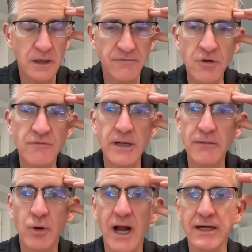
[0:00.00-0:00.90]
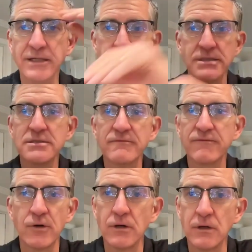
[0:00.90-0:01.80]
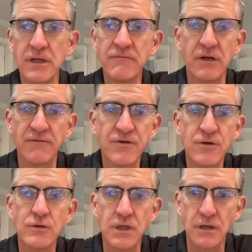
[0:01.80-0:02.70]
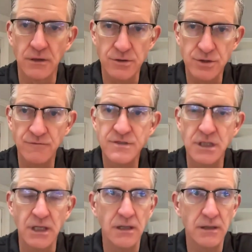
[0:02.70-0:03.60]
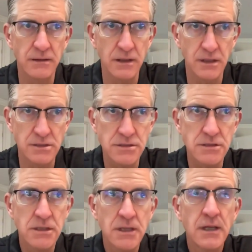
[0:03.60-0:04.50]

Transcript: If you've been in practice for even a few years, you've seen this